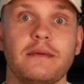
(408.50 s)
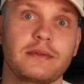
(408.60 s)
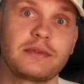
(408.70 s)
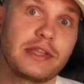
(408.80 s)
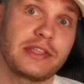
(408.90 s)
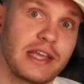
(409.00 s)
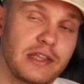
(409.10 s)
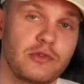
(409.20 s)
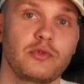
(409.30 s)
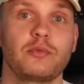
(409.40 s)
The
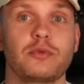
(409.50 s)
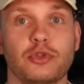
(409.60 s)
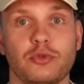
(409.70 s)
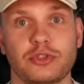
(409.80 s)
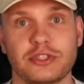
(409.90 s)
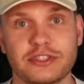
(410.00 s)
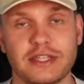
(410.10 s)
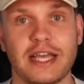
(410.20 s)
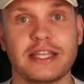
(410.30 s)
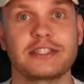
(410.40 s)
second group chooses
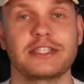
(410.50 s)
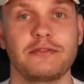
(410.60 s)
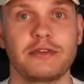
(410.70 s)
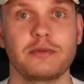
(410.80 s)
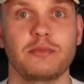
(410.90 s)
ACV